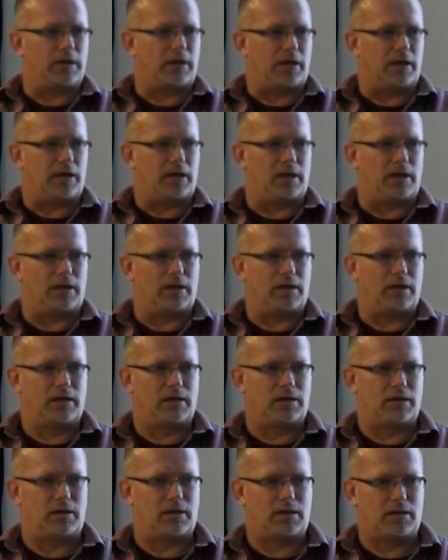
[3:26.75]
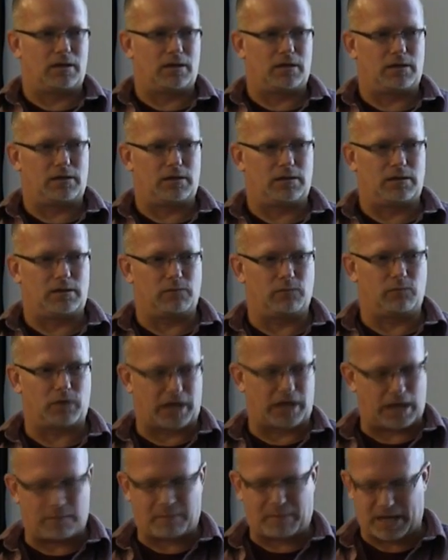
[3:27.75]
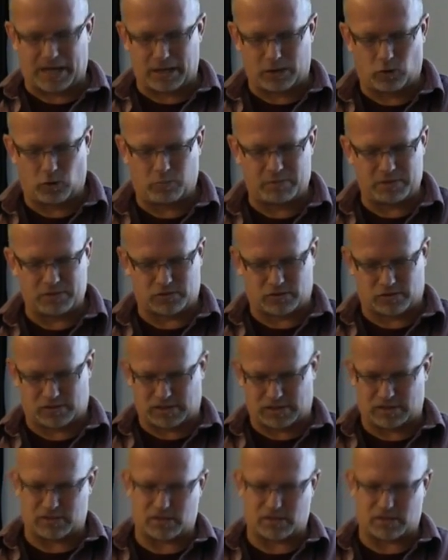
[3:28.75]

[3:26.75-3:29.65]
And when I got back in open source,